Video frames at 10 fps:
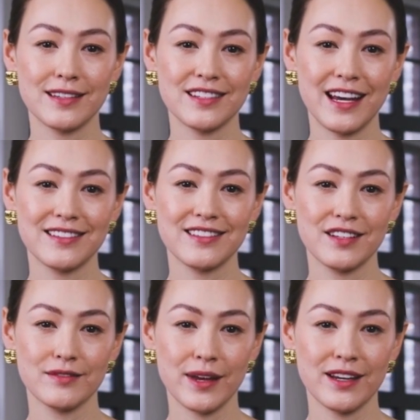
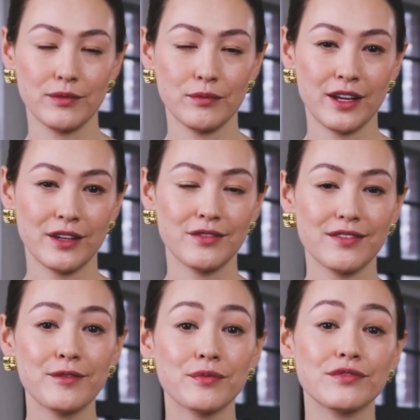tested by the world
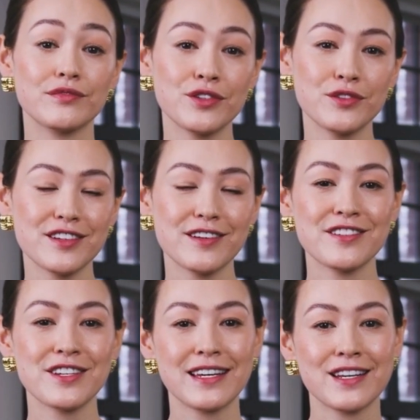that refuses
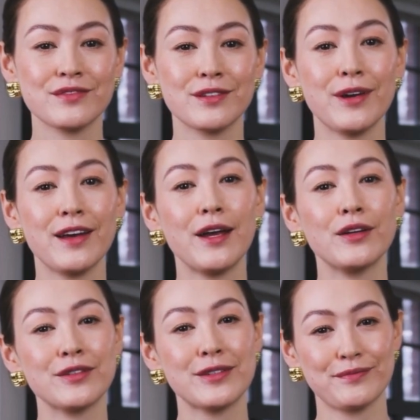to leave them alone.